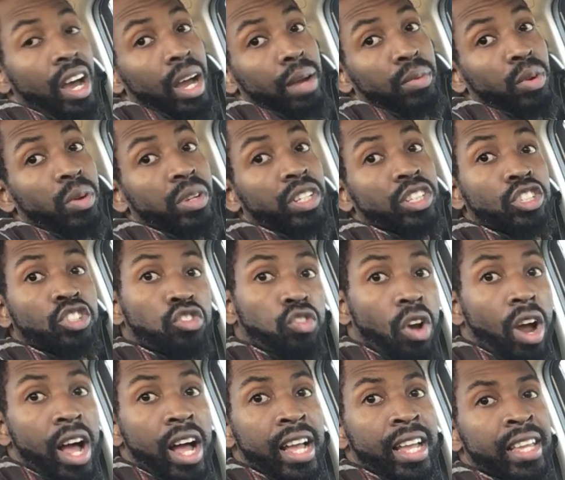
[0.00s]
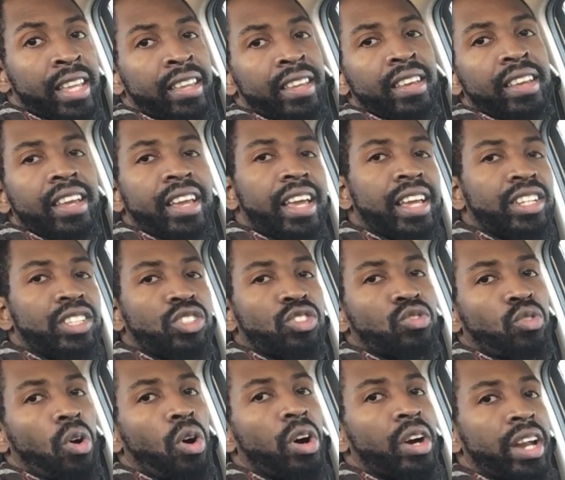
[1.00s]
I'm going to try and
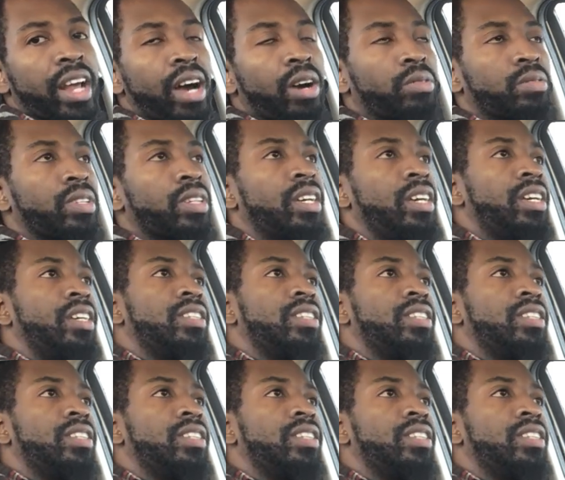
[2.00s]
draw it out.